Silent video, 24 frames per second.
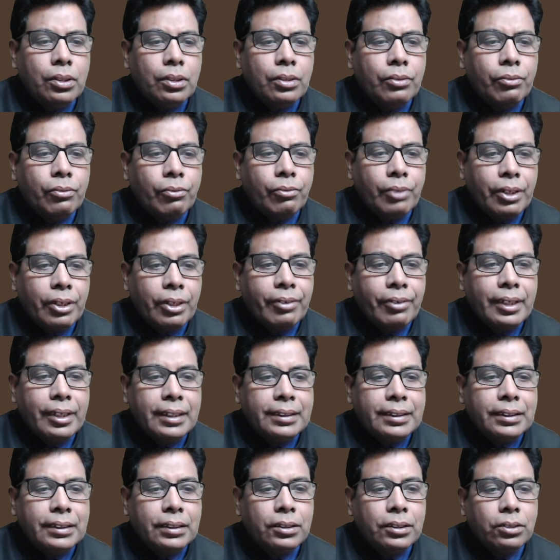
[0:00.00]

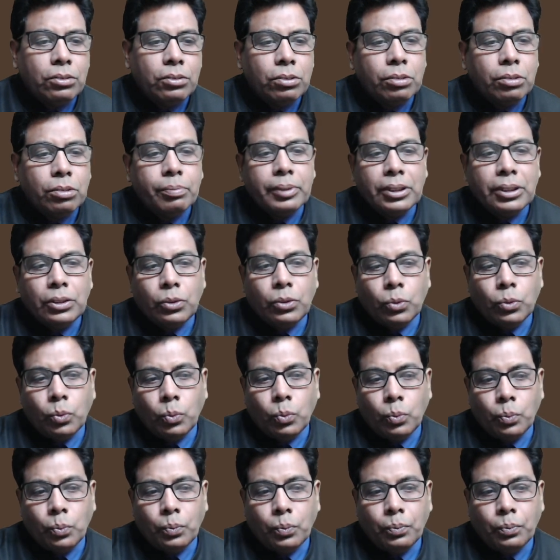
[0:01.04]
126 to the base 2.
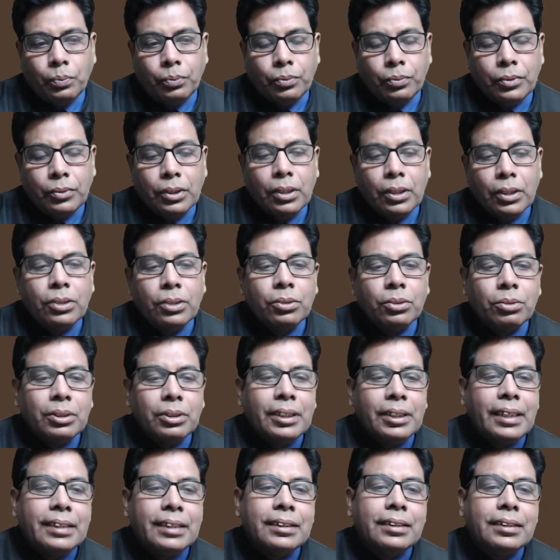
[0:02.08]
So that
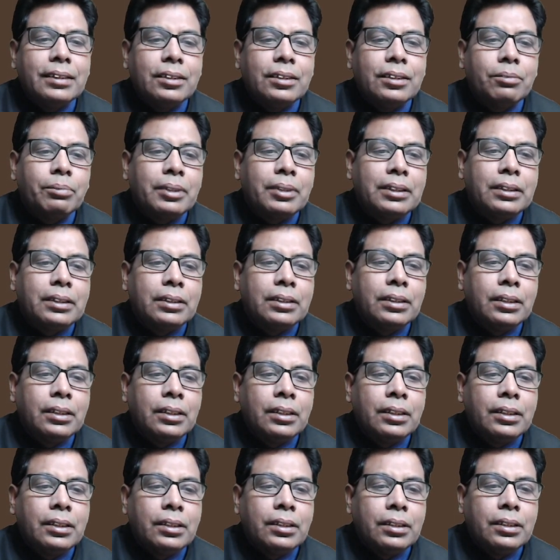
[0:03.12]
is nothing but
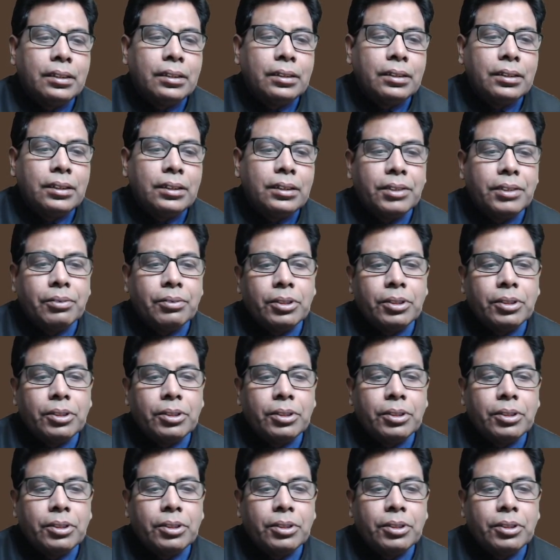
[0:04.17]
7